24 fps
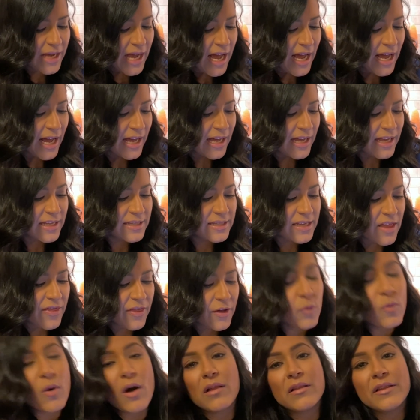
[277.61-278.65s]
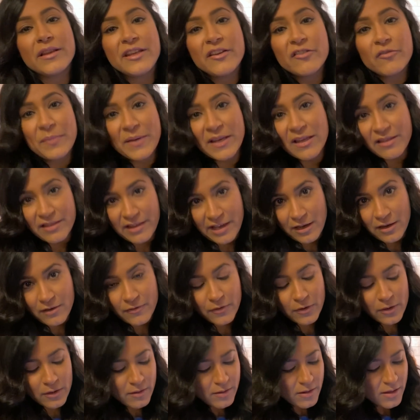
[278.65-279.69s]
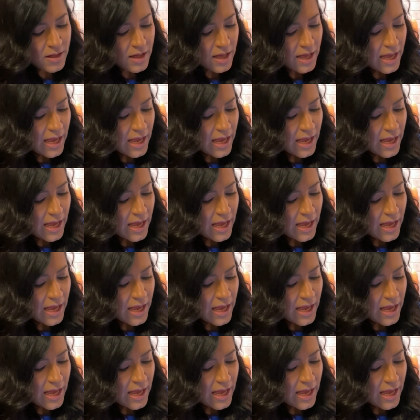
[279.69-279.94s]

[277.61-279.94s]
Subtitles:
as the quality of being thankful